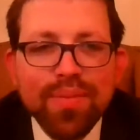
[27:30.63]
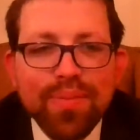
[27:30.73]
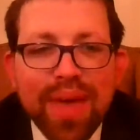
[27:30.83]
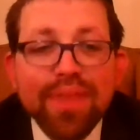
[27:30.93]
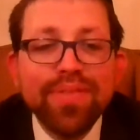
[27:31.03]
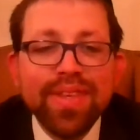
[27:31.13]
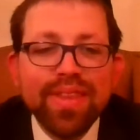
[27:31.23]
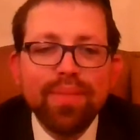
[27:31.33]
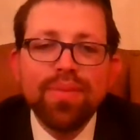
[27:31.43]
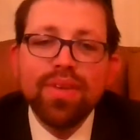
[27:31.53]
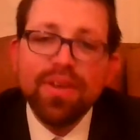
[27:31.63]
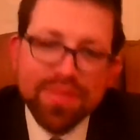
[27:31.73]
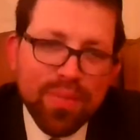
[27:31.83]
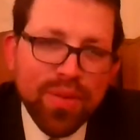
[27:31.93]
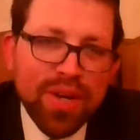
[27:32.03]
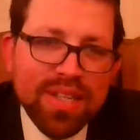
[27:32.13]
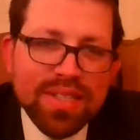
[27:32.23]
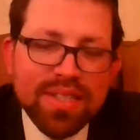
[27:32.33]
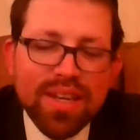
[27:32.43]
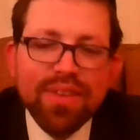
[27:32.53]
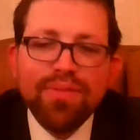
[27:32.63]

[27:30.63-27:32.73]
envy them. If someone is if